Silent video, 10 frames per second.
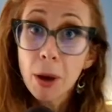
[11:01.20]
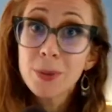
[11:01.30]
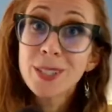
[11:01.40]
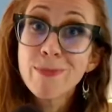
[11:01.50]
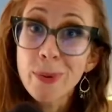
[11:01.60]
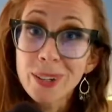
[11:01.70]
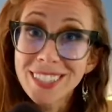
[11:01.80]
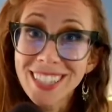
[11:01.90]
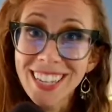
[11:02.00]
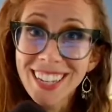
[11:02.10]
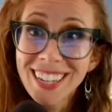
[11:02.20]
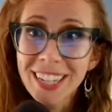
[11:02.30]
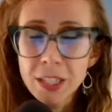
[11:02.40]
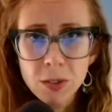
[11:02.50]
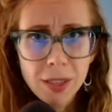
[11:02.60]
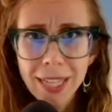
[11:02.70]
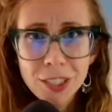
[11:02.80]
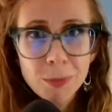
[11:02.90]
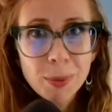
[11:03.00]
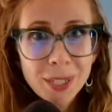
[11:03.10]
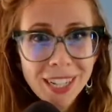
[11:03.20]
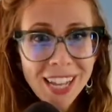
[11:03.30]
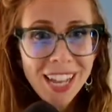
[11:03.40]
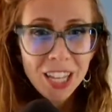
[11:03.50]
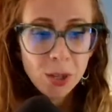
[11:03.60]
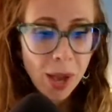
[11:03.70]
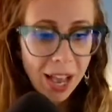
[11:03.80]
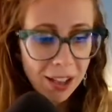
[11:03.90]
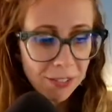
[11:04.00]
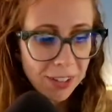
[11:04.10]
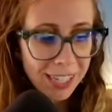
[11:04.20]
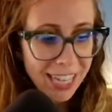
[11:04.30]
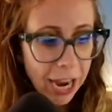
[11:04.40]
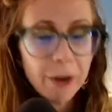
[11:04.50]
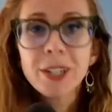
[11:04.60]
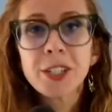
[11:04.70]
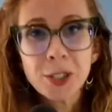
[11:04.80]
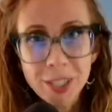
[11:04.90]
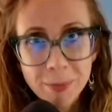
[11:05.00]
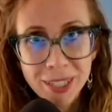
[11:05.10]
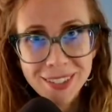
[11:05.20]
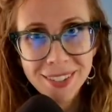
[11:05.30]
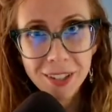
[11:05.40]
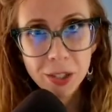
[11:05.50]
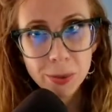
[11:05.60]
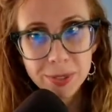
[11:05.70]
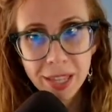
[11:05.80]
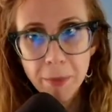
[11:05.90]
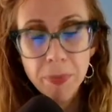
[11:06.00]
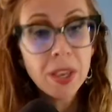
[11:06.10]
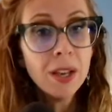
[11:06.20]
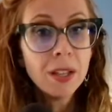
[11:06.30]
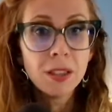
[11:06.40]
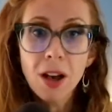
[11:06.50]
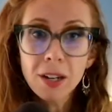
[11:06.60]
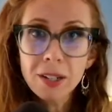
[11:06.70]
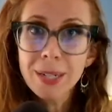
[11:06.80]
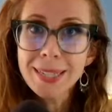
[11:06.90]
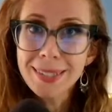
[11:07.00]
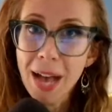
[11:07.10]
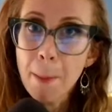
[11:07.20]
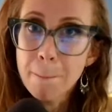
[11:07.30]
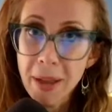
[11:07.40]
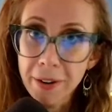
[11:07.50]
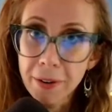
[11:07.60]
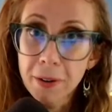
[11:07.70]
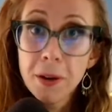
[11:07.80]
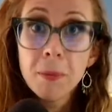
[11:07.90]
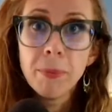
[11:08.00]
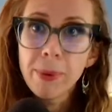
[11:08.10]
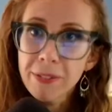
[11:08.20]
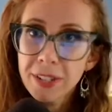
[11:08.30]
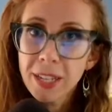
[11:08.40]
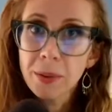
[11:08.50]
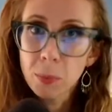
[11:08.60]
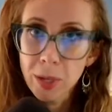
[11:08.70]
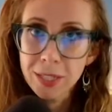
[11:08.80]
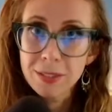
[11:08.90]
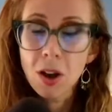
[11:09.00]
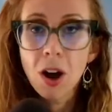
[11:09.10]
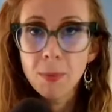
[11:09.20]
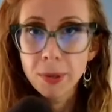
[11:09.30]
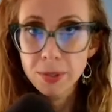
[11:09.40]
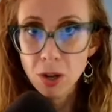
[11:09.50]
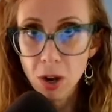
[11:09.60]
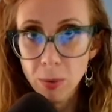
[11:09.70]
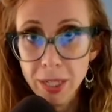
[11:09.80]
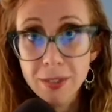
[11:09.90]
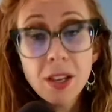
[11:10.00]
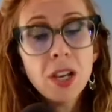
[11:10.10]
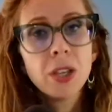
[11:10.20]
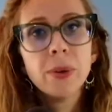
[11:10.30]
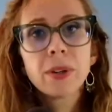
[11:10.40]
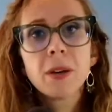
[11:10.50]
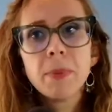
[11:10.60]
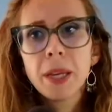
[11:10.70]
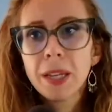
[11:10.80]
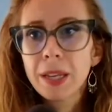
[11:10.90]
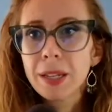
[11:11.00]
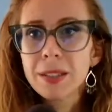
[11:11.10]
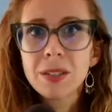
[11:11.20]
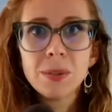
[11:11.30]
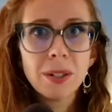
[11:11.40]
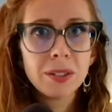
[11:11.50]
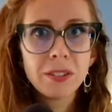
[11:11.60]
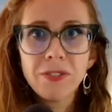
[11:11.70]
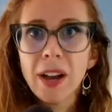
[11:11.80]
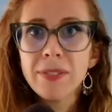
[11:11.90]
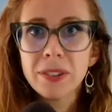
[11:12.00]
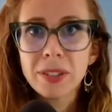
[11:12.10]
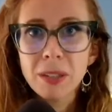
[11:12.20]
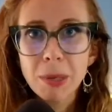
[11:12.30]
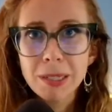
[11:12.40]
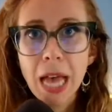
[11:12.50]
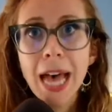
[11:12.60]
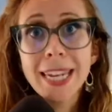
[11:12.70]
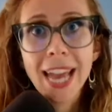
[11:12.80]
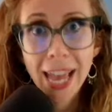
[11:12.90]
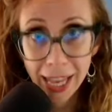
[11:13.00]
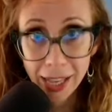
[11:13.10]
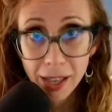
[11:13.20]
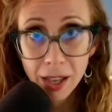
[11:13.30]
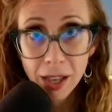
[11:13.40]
most importantly, is legible. You have character limits, use them. Longer is not better. Brevity wins almost always. You're competing against 200 to 500 emails a day